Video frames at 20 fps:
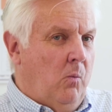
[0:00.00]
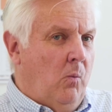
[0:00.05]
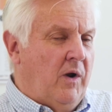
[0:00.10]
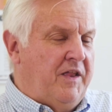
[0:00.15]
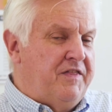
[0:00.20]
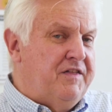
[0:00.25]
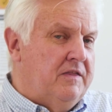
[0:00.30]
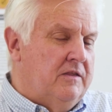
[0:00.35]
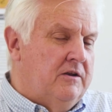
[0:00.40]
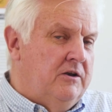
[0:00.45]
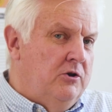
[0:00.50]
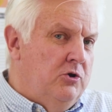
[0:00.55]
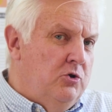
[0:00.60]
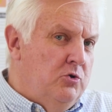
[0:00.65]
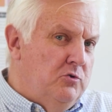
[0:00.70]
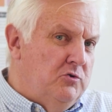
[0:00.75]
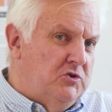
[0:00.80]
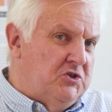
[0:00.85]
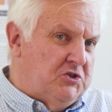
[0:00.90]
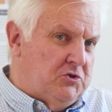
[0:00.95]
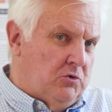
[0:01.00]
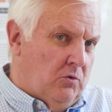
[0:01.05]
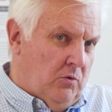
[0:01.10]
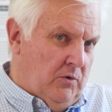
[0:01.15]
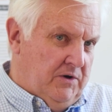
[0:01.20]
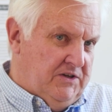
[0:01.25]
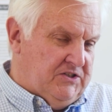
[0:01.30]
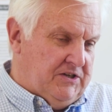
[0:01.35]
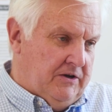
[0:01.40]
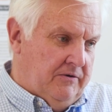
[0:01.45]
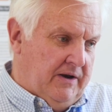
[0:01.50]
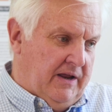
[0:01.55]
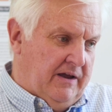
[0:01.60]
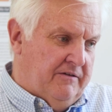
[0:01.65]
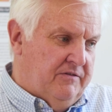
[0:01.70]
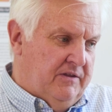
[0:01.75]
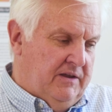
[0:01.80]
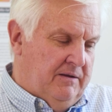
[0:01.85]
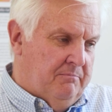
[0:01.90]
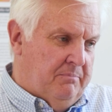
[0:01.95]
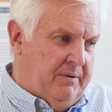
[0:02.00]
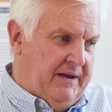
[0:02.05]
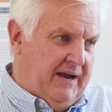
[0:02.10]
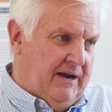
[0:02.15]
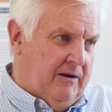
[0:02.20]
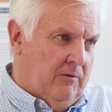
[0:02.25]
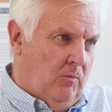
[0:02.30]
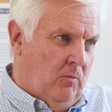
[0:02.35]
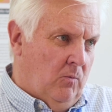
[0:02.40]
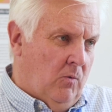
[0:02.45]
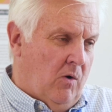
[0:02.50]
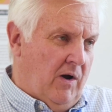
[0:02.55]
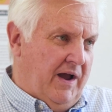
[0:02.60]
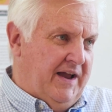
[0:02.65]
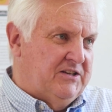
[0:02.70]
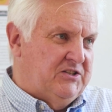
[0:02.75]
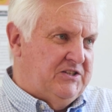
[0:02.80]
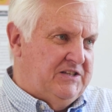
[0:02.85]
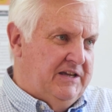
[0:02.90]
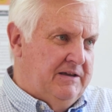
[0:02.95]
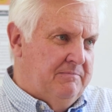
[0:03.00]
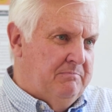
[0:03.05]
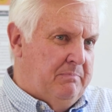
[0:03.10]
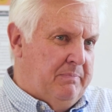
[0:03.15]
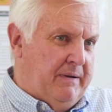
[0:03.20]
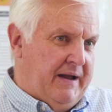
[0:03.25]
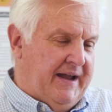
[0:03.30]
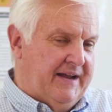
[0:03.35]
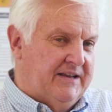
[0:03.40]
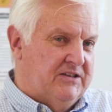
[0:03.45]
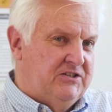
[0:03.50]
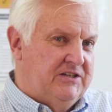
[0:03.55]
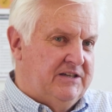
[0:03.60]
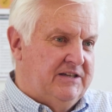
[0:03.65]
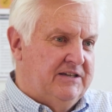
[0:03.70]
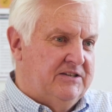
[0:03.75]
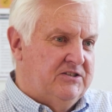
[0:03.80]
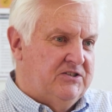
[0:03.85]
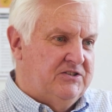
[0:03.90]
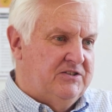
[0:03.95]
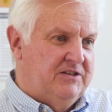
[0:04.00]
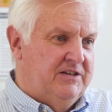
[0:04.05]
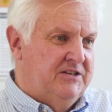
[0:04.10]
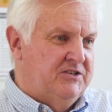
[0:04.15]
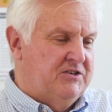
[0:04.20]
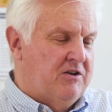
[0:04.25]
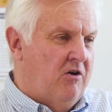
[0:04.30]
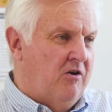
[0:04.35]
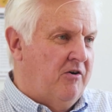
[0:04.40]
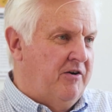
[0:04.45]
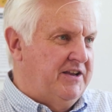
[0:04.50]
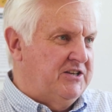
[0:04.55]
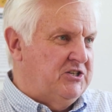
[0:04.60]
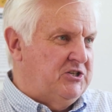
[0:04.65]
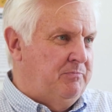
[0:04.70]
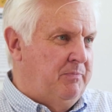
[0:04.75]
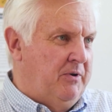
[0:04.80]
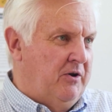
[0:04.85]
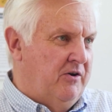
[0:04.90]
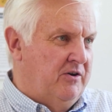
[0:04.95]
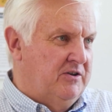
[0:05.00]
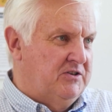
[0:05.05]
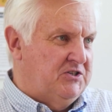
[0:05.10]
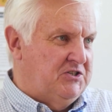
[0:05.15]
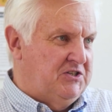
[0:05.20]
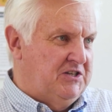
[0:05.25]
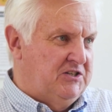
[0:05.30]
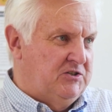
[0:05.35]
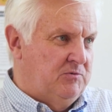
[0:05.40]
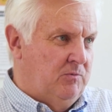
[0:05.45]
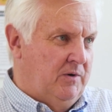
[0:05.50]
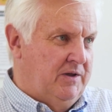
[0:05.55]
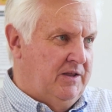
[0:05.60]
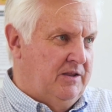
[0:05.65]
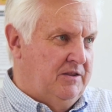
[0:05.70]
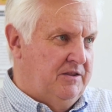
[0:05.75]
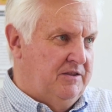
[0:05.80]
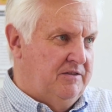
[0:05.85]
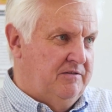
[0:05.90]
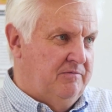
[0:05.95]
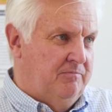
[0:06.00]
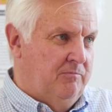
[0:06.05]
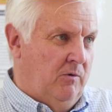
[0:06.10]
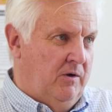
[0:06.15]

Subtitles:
Well, I think the news stories don't have the impact. What has the impact is our experiences with